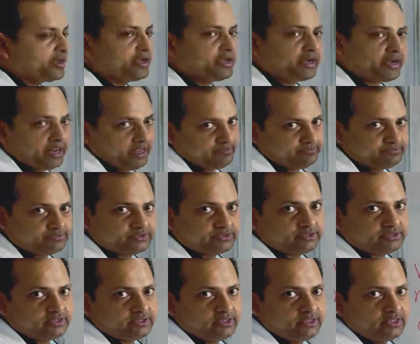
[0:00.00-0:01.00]
cramps?
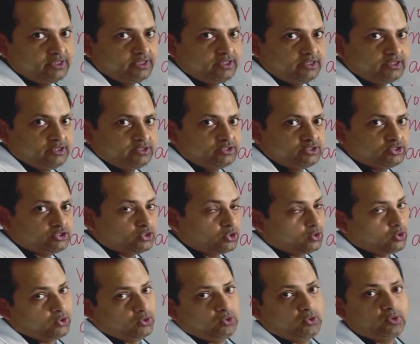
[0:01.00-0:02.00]

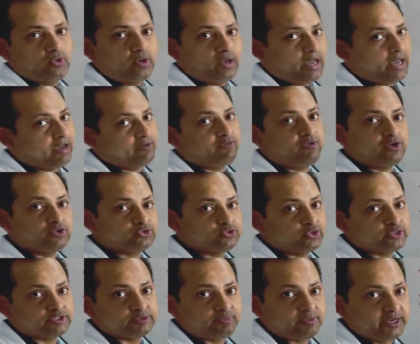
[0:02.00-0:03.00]
So I have also
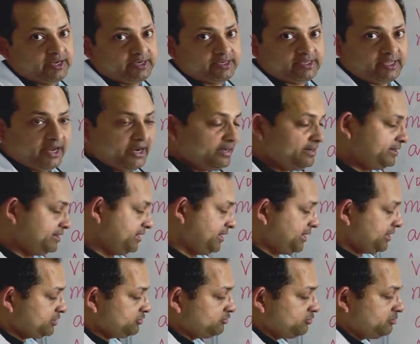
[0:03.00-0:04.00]
explained that,
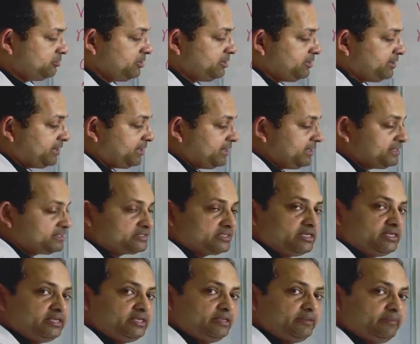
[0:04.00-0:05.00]
and you will be
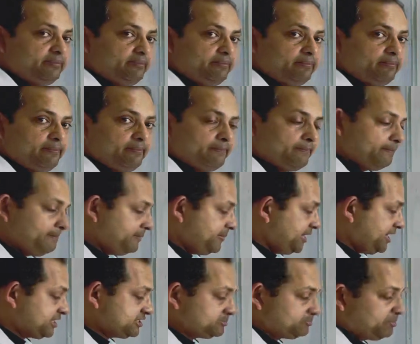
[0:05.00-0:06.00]
easily
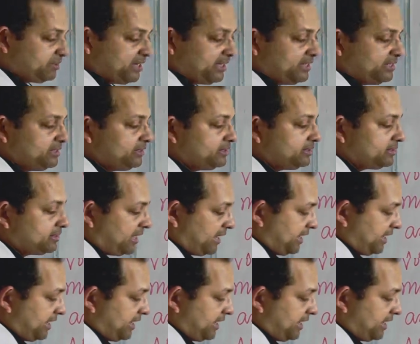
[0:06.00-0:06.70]
explain the